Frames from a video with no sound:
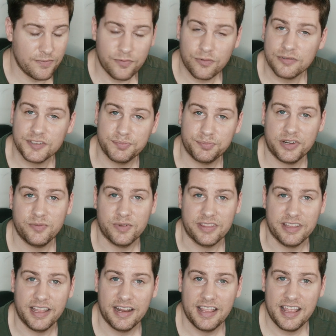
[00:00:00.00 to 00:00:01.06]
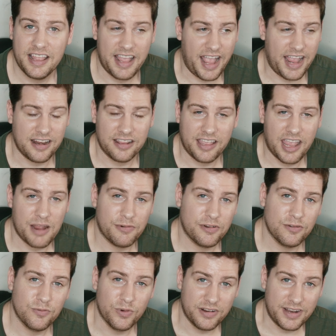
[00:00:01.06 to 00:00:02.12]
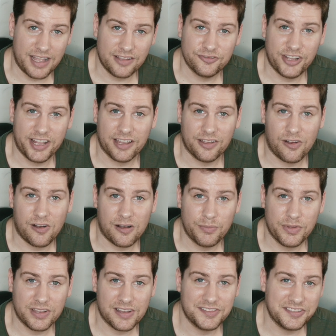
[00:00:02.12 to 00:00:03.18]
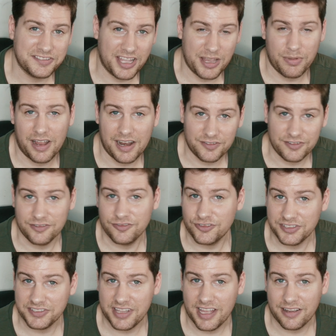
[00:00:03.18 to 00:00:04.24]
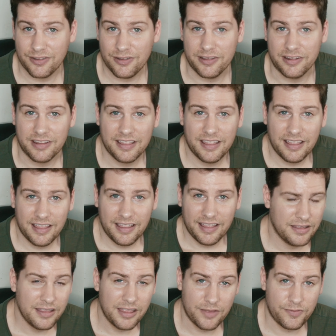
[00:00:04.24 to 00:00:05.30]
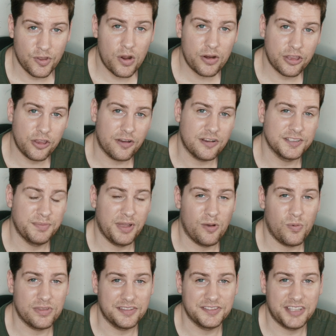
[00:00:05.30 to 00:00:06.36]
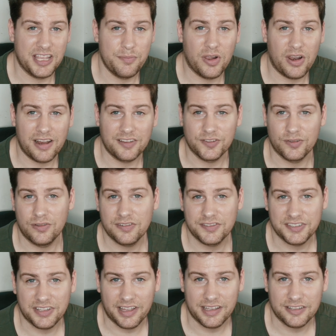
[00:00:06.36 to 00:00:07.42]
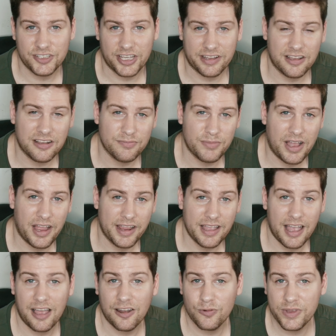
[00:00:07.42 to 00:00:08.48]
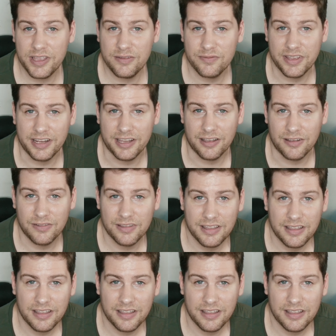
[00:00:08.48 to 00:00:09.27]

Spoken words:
full sprint with it and the camera will not shake at all because the stabilizer is just that good. If you are curious about what the stabilizer looks like, check out my Halloween video.